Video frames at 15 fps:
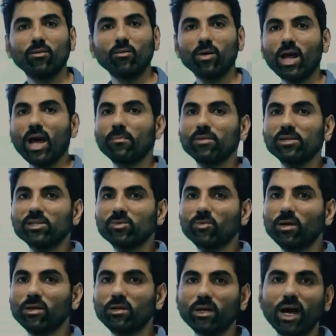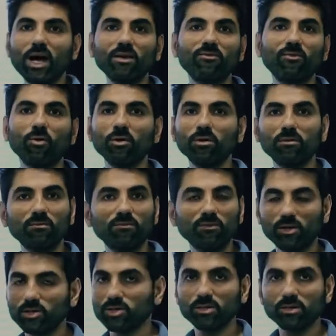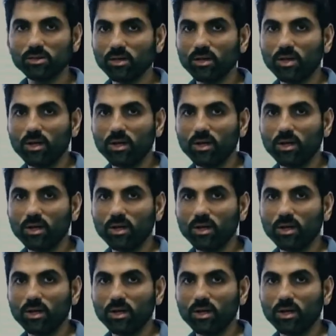what happens with iPhone versions,